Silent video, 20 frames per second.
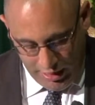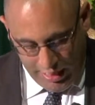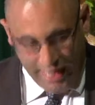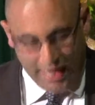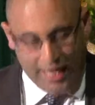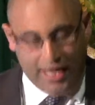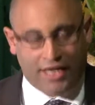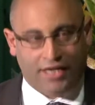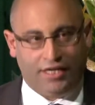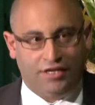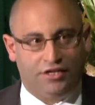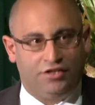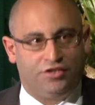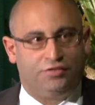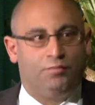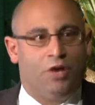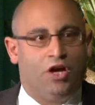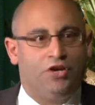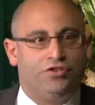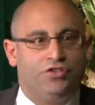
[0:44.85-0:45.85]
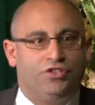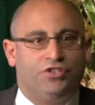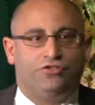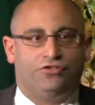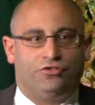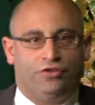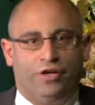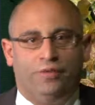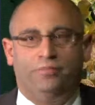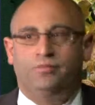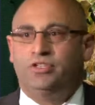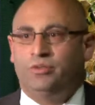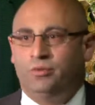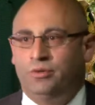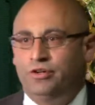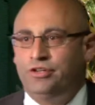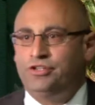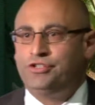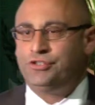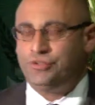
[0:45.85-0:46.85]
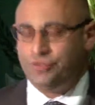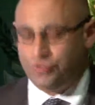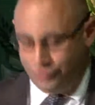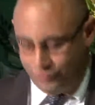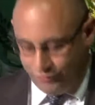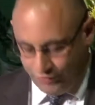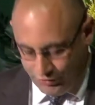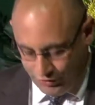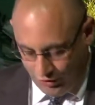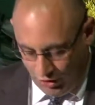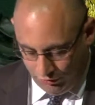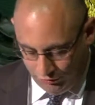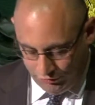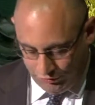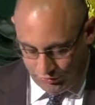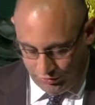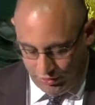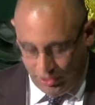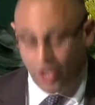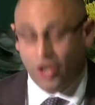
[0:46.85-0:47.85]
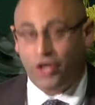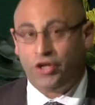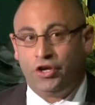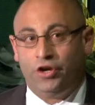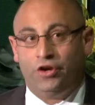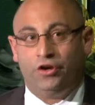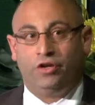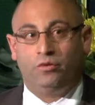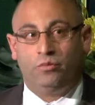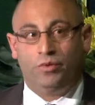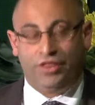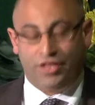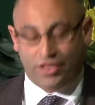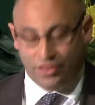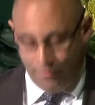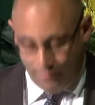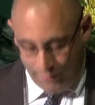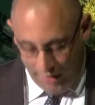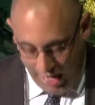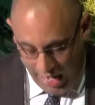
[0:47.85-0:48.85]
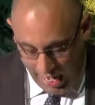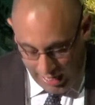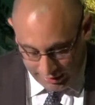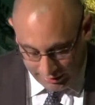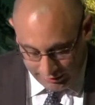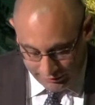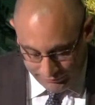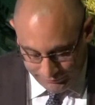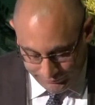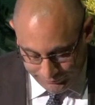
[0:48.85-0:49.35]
And in its most extremes, there were issues of assaults occurring within the park.